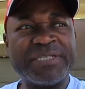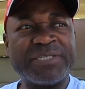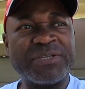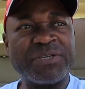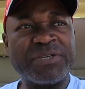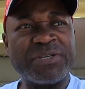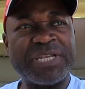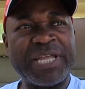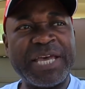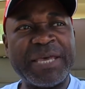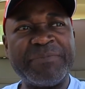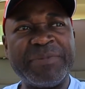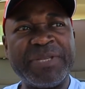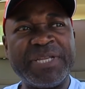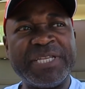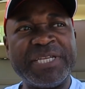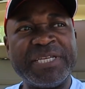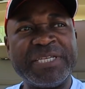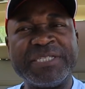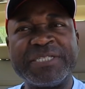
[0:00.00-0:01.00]
So your
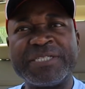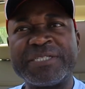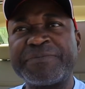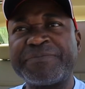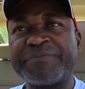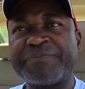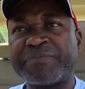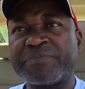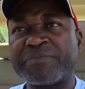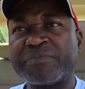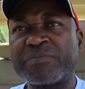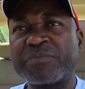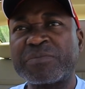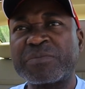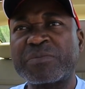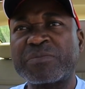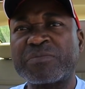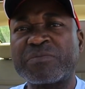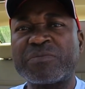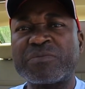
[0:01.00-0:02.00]
liabilities
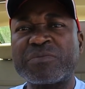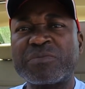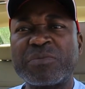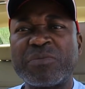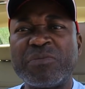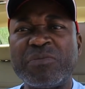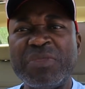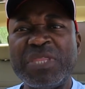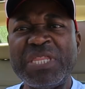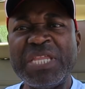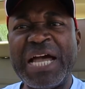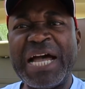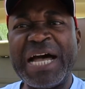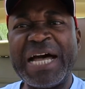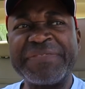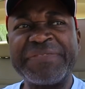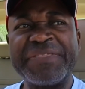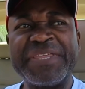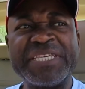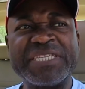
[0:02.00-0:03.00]

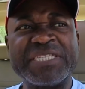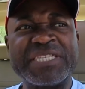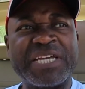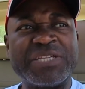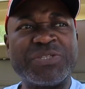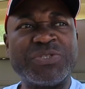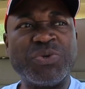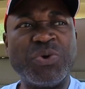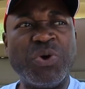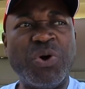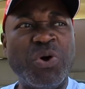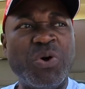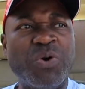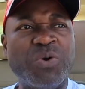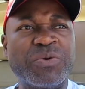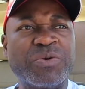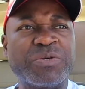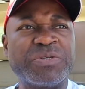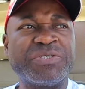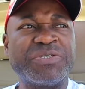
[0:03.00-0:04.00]
are things that you
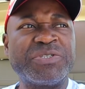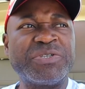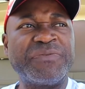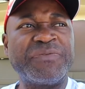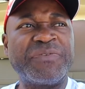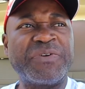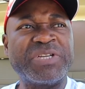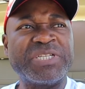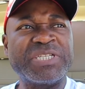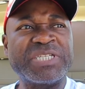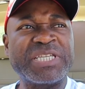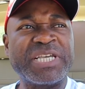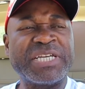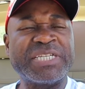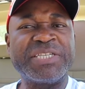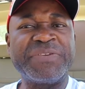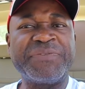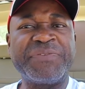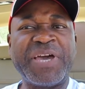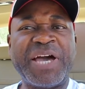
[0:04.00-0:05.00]
owe. So for
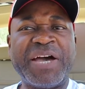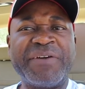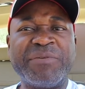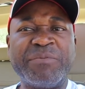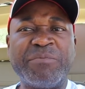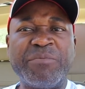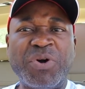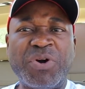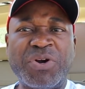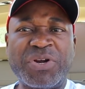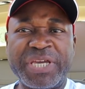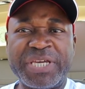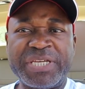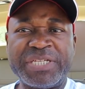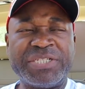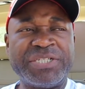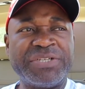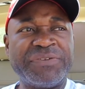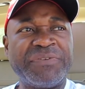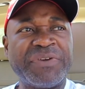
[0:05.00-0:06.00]
instance, if you have a
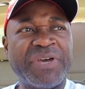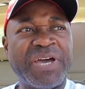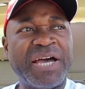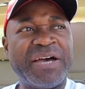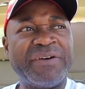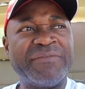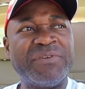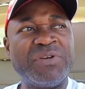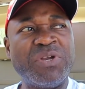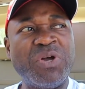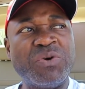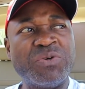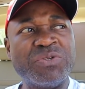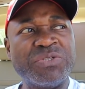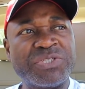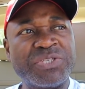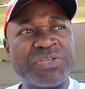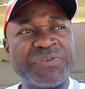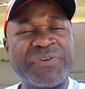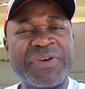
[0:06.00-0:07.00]
mortgage, if you have
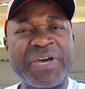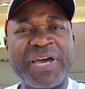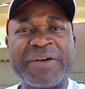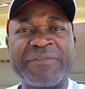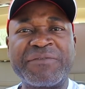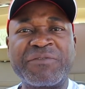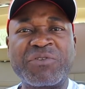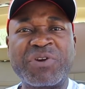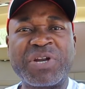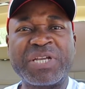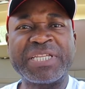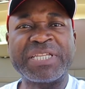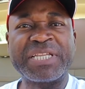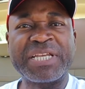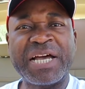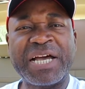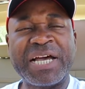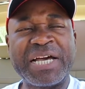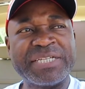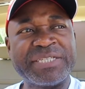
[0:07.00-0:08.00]
loans, if you have credit
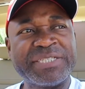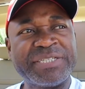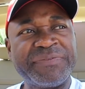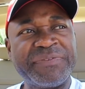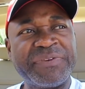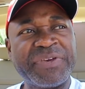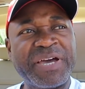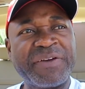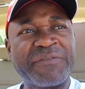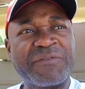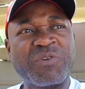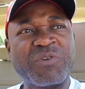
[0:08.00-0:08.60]
cards, if you have